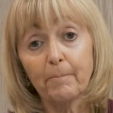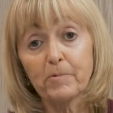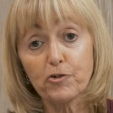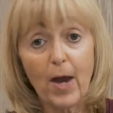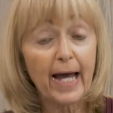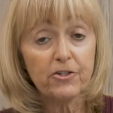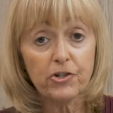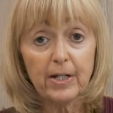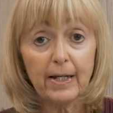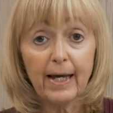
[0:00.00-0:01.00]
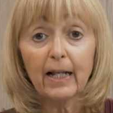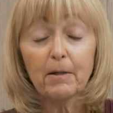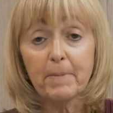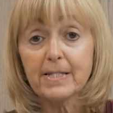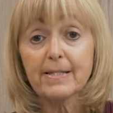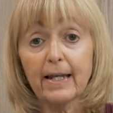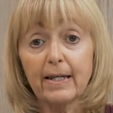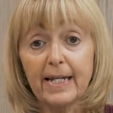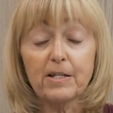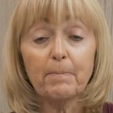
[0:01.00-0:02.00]
strategy elements that
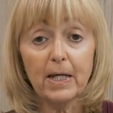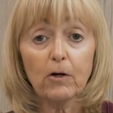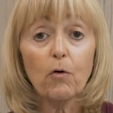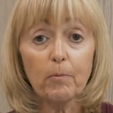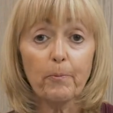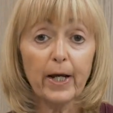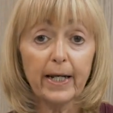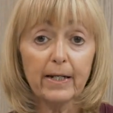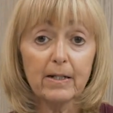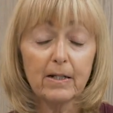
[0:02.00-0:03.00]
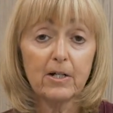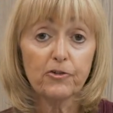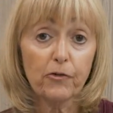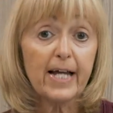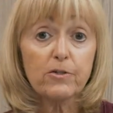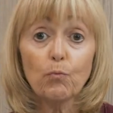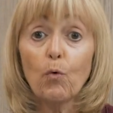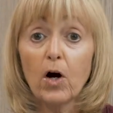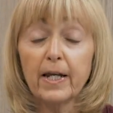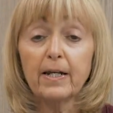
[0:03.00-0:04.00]
need to be incorporated. So that's
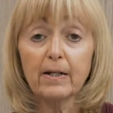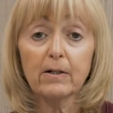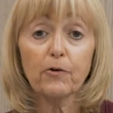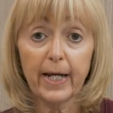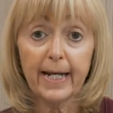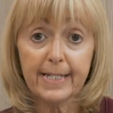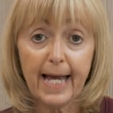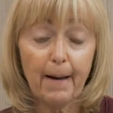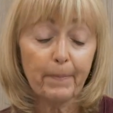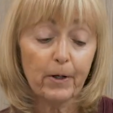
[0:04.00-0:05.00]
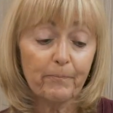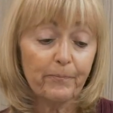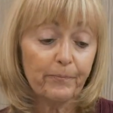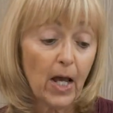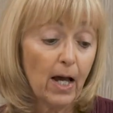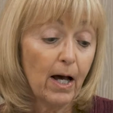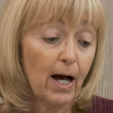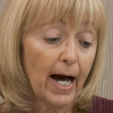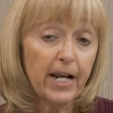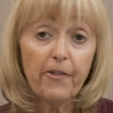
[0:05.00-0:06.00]
one great example.
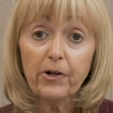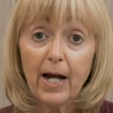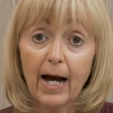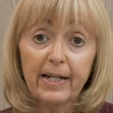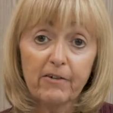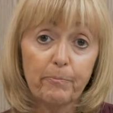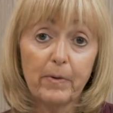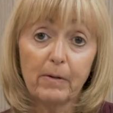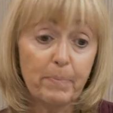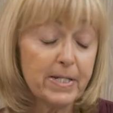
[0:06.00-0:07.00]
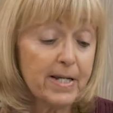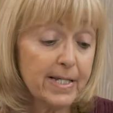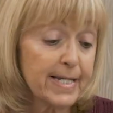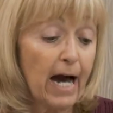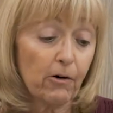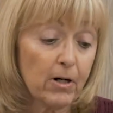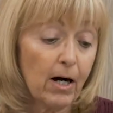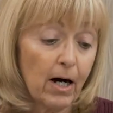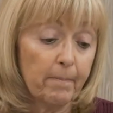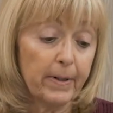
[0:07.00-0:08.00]
Another kind of business
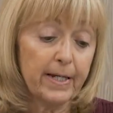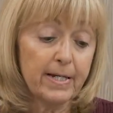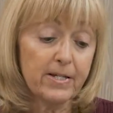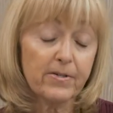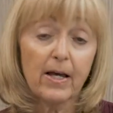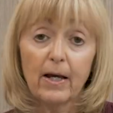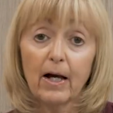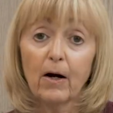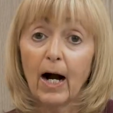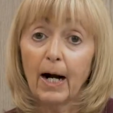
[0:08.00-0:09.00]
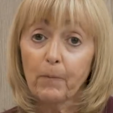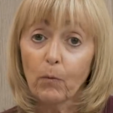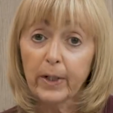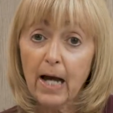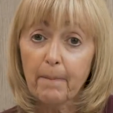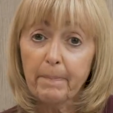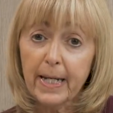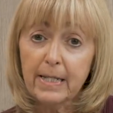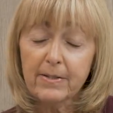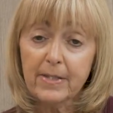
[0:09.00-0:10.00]
outcome is when
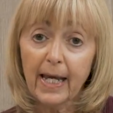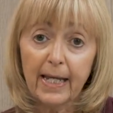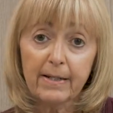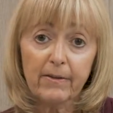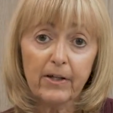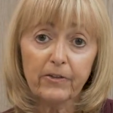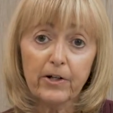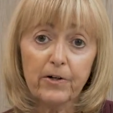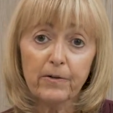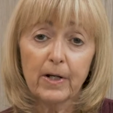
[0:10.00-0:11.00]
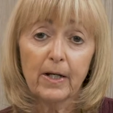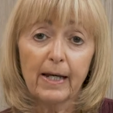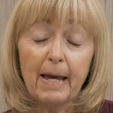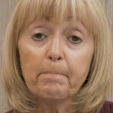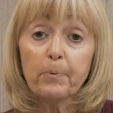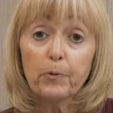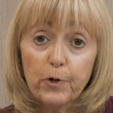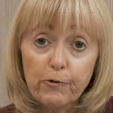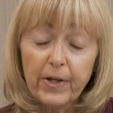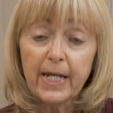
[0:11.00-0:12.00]
companies state that they're
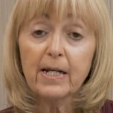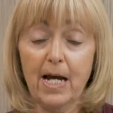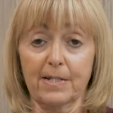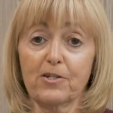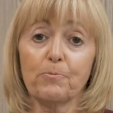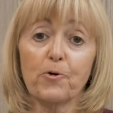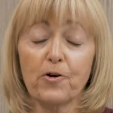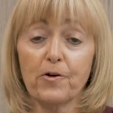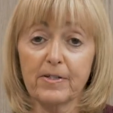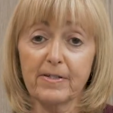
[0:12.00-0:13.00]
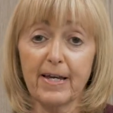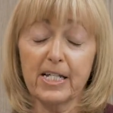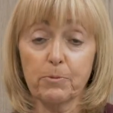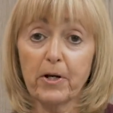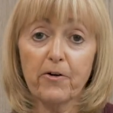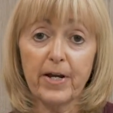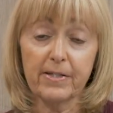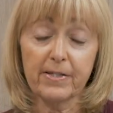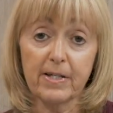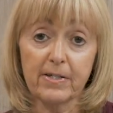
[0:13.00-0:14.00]
improving customer
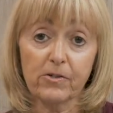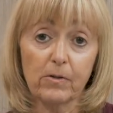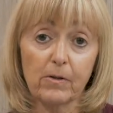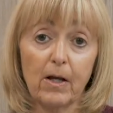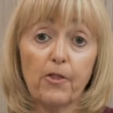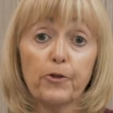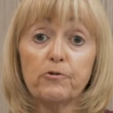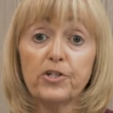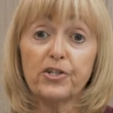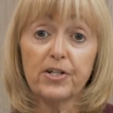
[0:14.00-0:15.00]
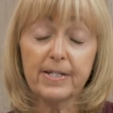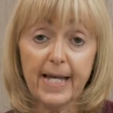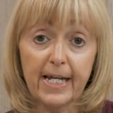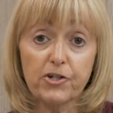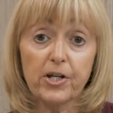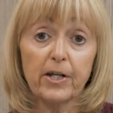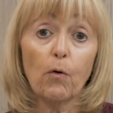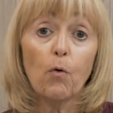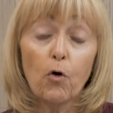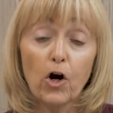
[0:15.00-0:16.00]
experiences through digitization
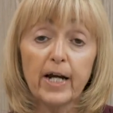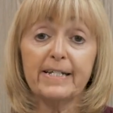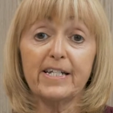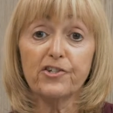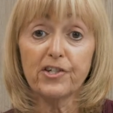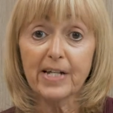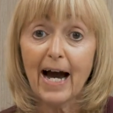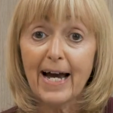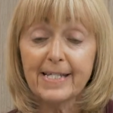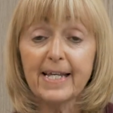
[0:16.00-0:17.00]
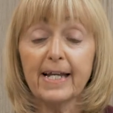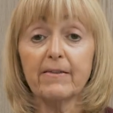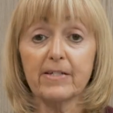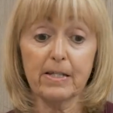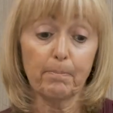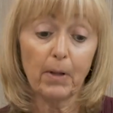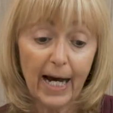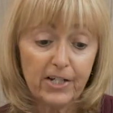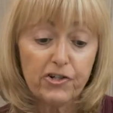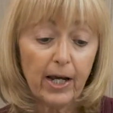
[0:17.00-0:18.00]
or digitizing the
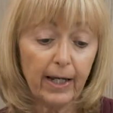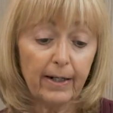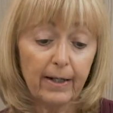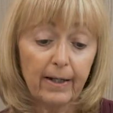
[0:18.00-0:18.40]
supply chain.